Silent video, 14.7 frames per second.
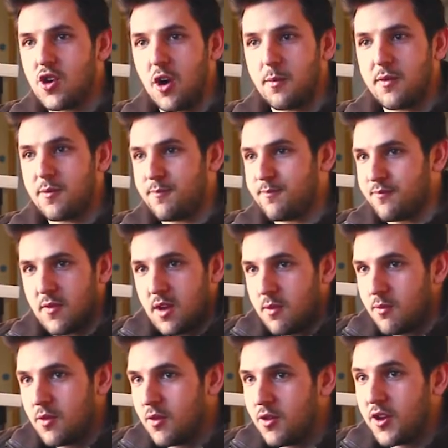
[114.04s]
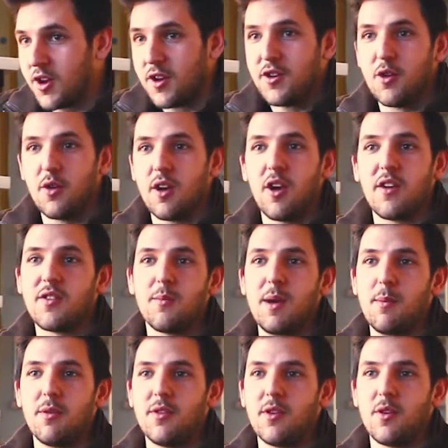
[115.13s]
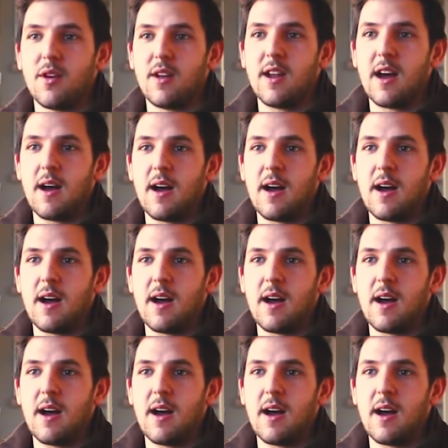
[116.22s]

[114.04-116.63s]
shops, you can do it, lots of people do it,